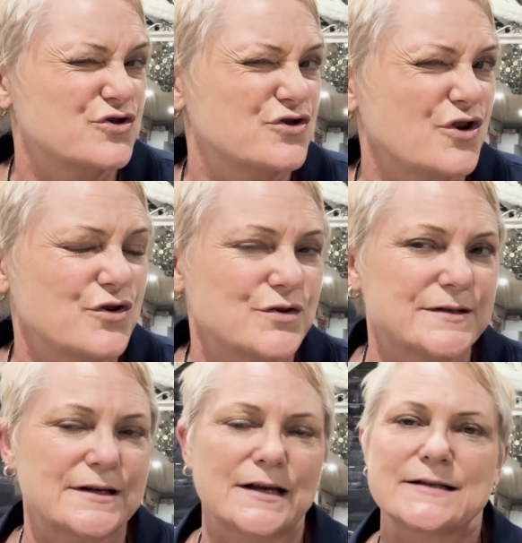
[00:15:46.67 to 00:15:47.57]

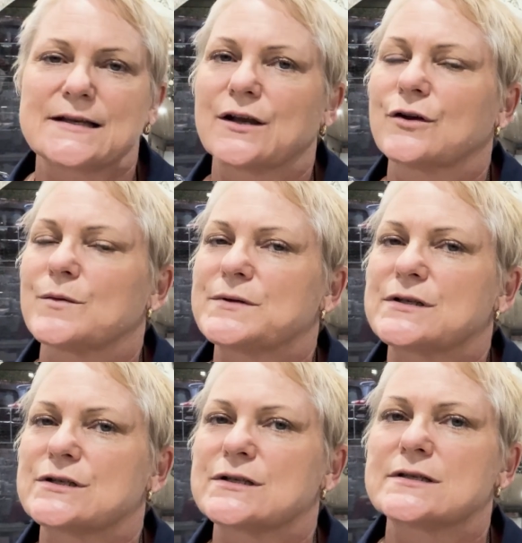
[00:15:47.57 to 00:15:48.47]
Thursday singing
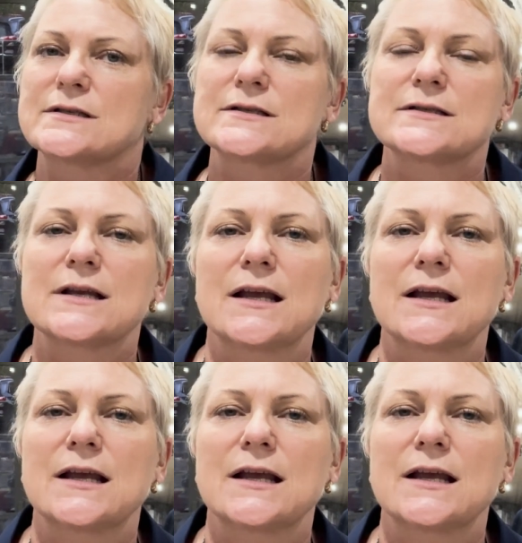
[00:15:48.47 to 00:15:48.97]
competitions